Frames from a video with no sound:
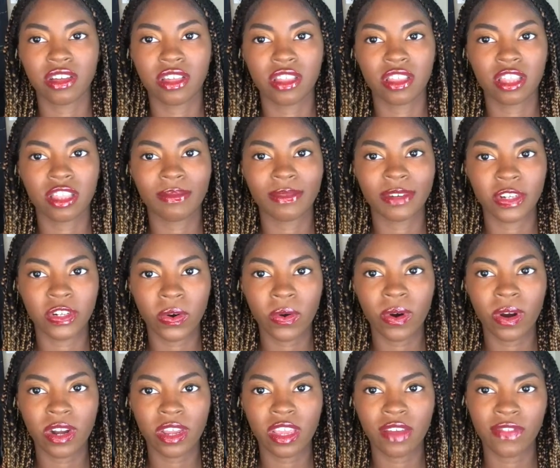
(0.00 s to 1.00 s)
the
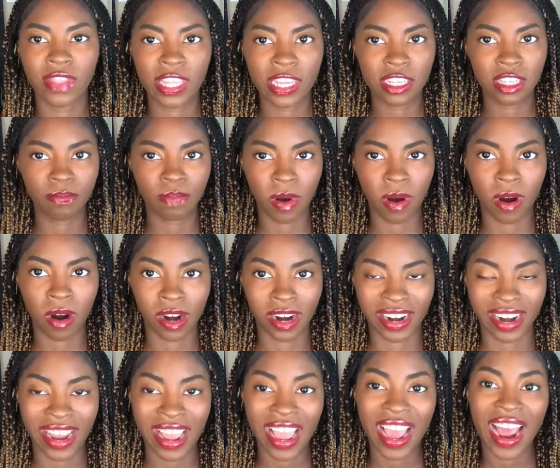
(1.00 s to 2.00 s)
majority of this bar
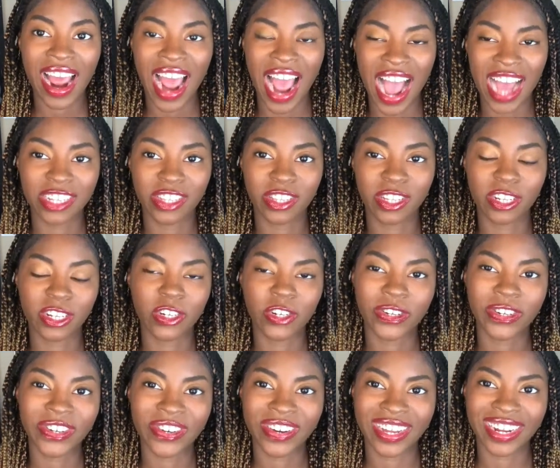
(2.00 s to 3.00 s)
has
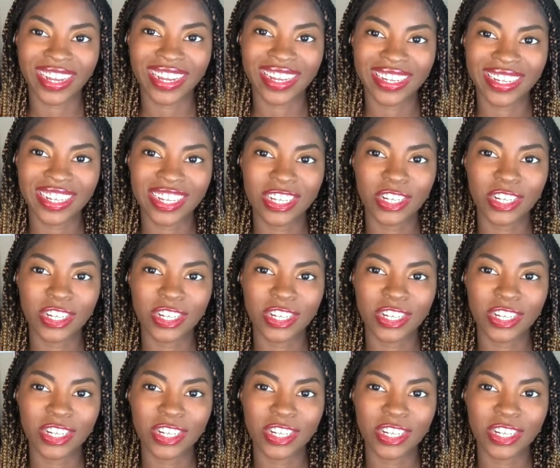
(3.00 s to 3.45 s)
sugar in it,